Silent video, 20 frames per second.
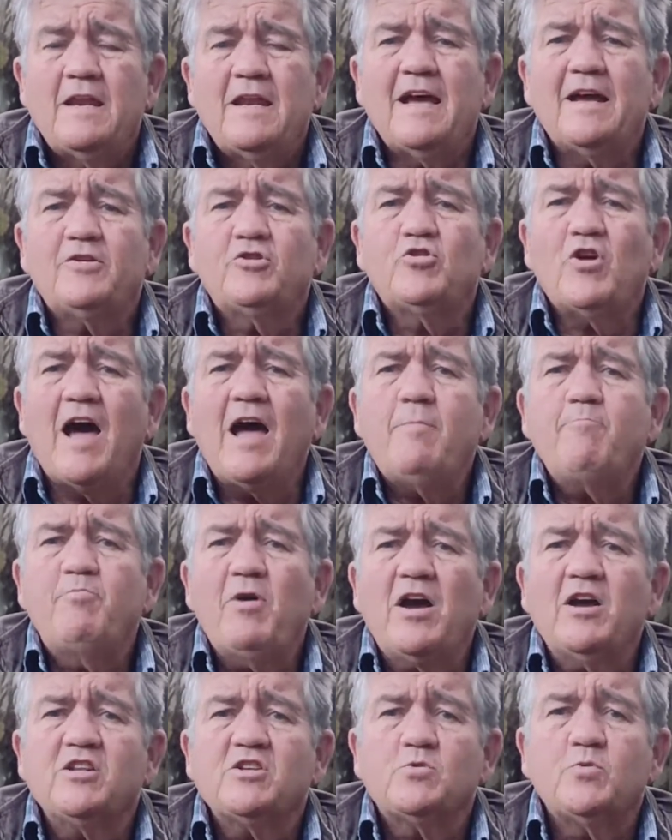Now, dry
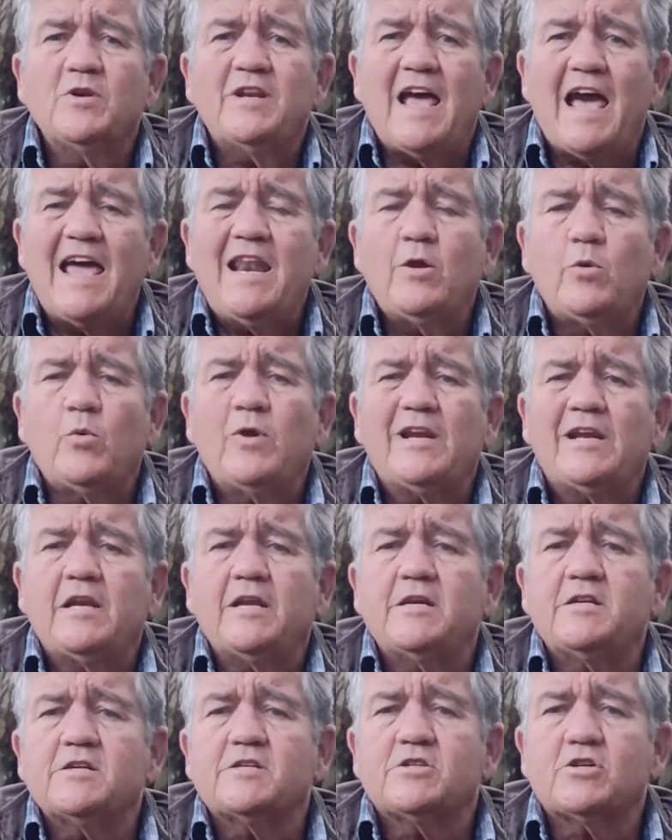bones would
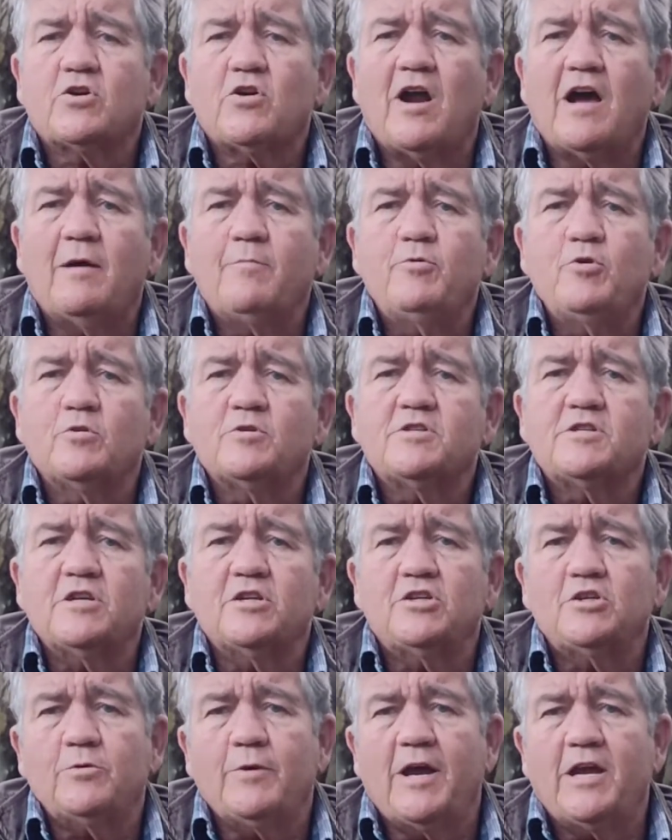adequately describe your
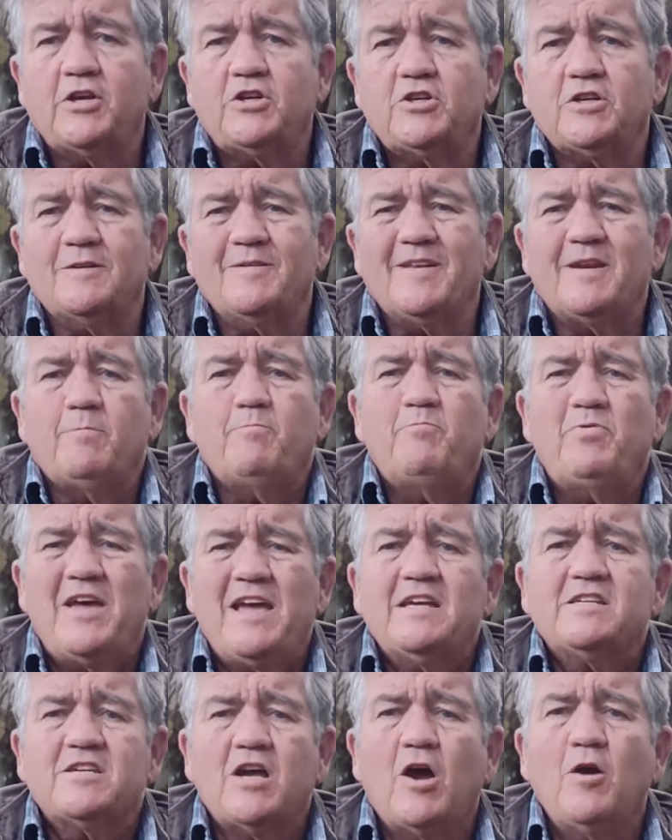situation. It
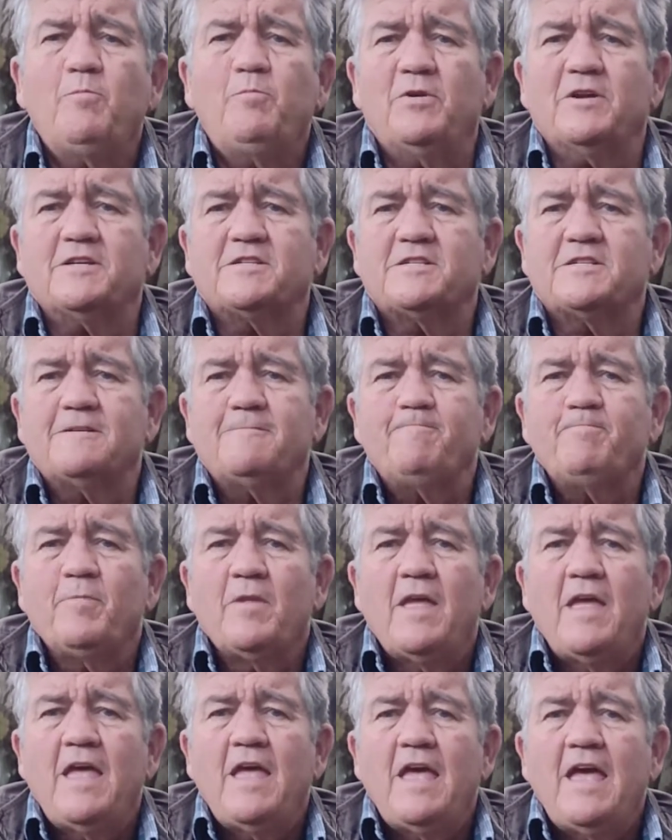appears hopeless.
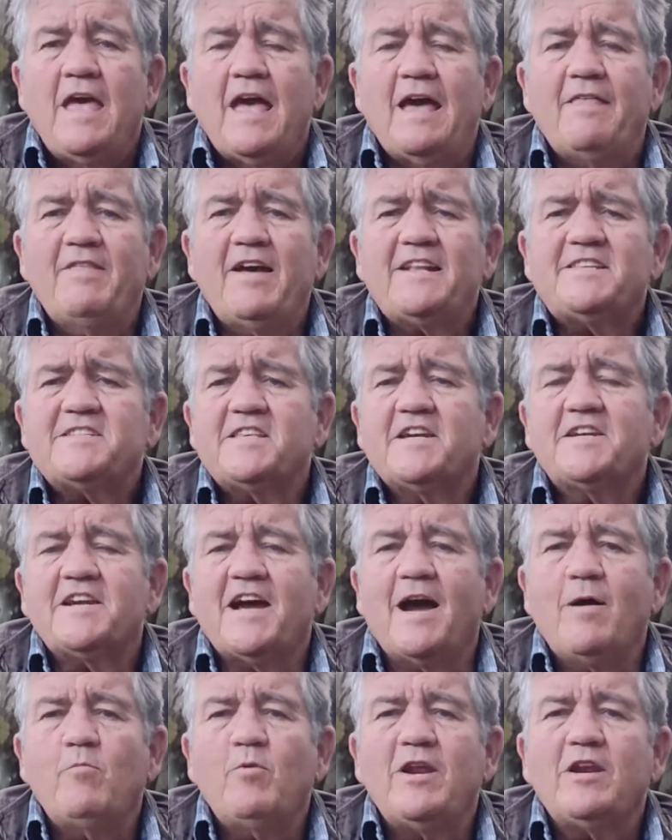And that's the
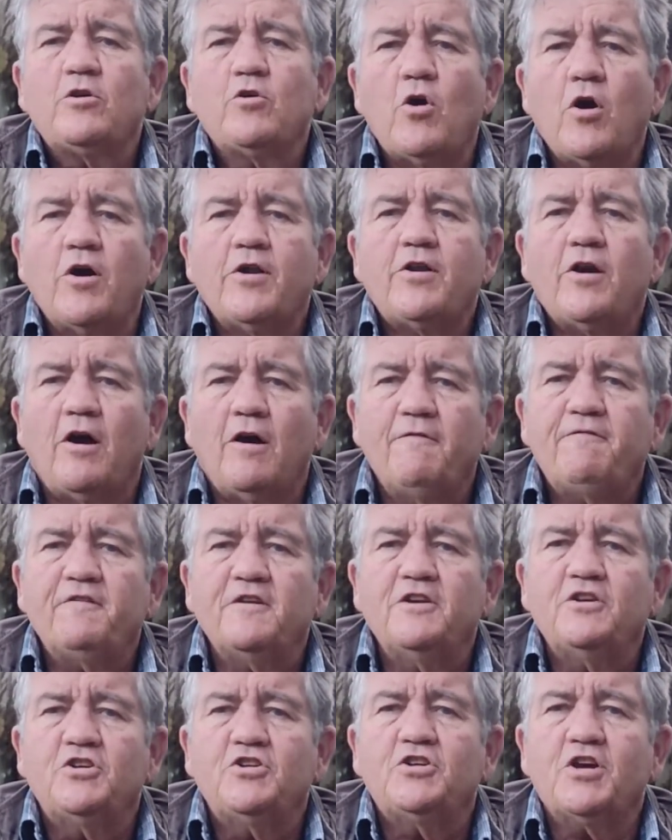time when God
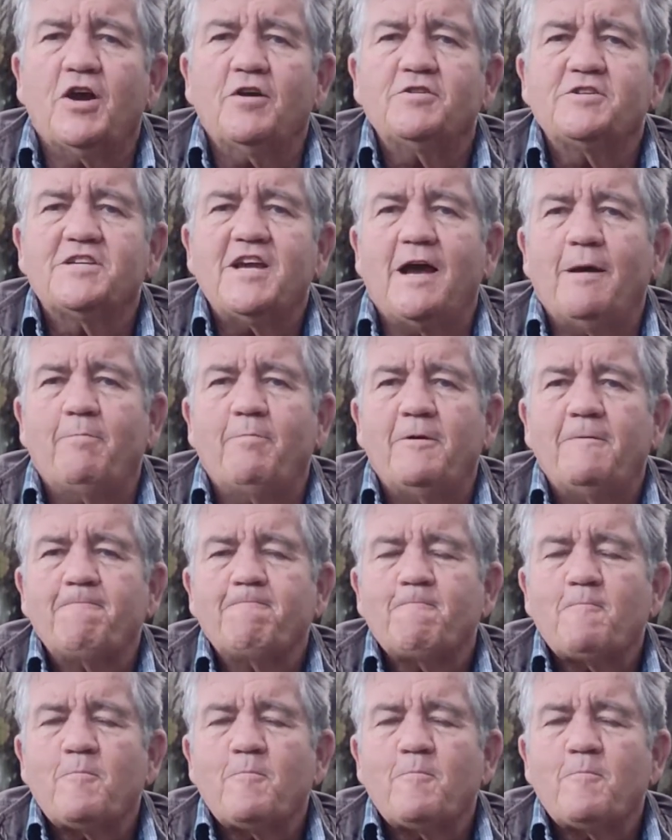often shows up.